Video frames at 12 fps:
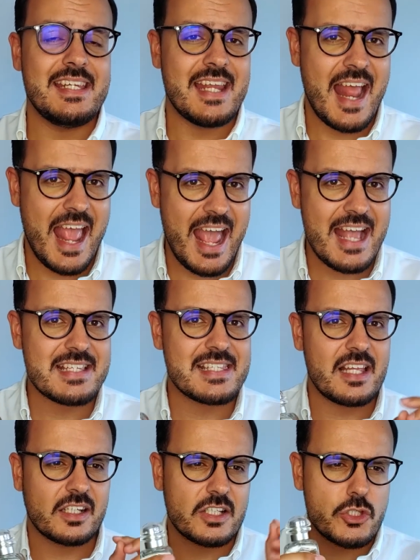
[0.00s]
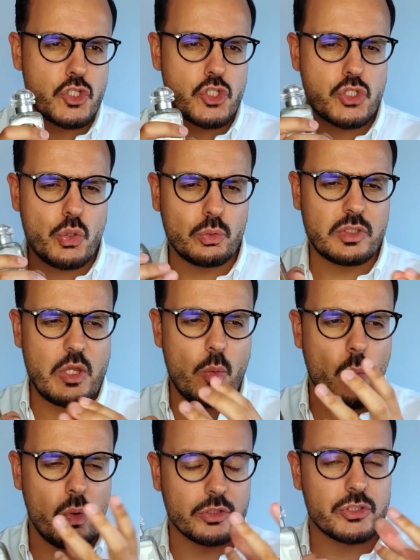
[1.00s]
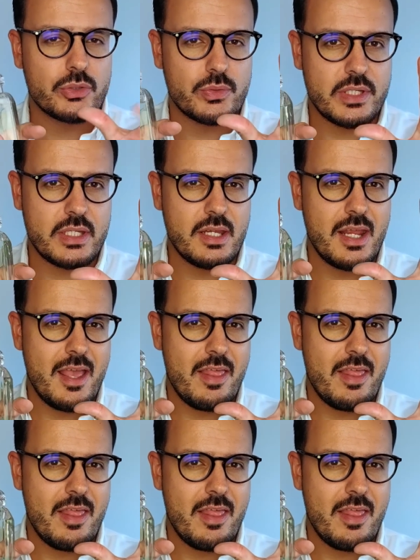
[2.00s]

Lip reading: it has like a salty, watery